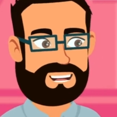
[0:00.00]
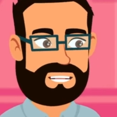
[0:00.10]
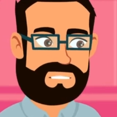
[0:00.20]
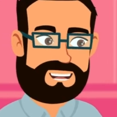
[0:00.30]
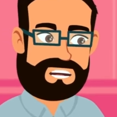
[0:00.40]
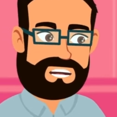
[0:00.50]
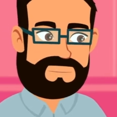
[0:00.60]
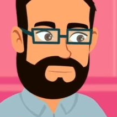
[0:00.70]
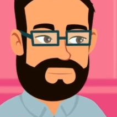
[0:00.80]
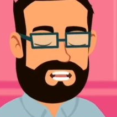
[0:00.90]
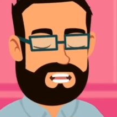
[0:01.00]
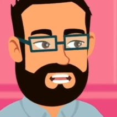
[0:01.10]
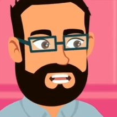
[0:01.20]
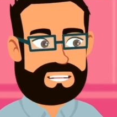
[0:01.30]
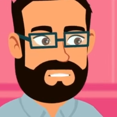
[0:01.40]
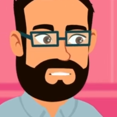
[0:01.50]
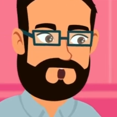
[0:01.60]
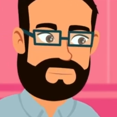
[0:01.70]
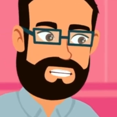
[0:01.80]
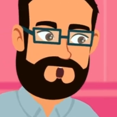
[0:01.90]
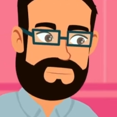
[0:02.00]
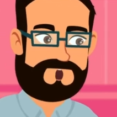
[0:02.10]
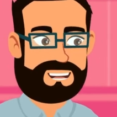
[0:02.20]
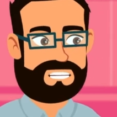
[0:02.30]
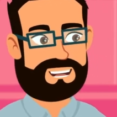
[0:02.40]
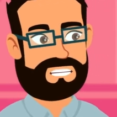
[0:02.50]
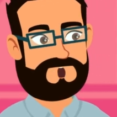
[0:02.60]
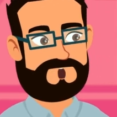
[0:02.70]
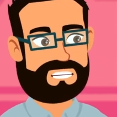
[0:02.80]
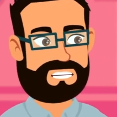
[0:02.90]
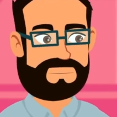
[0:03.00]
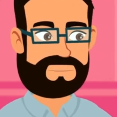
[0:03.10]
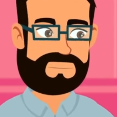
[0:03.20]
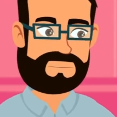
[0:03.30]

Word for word: can forget about the world and focus on what is important